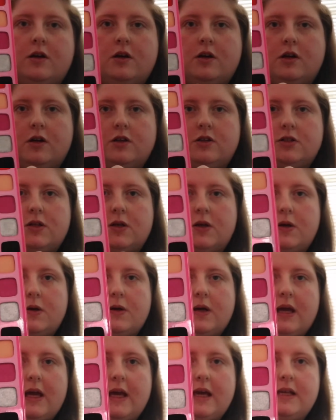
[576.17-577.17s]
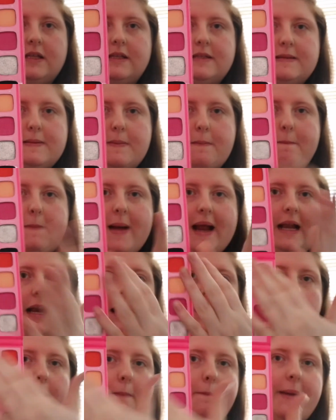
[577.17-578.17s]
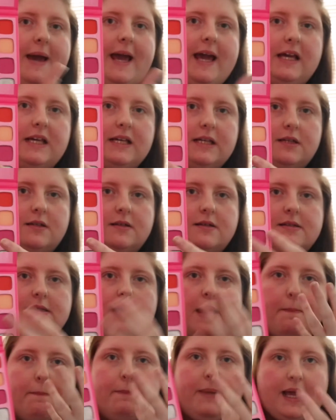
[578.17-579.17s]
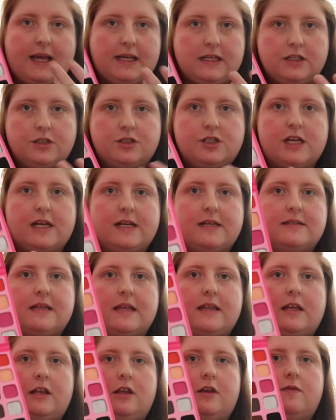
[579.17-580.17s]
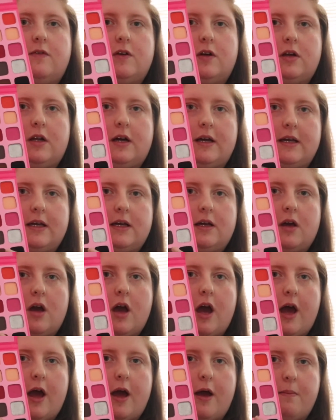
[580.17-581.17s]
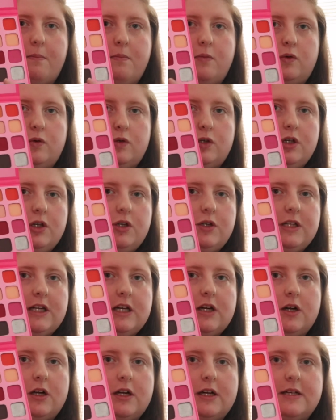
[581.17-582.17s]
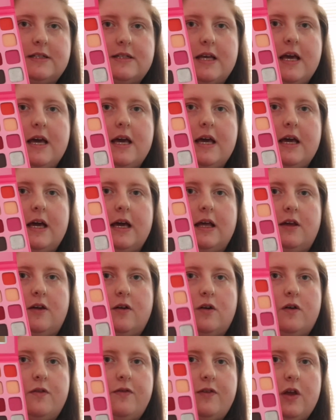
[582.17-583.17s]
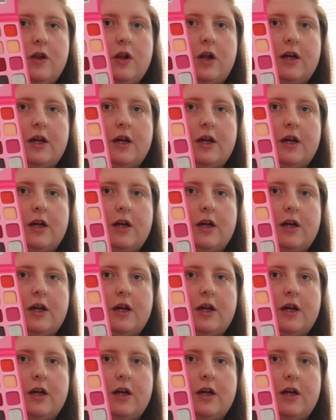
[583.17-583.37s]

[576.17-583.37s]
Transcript: So it's mainly like pinks and peaches, and then you've got like more nudie colours, and you've got a few like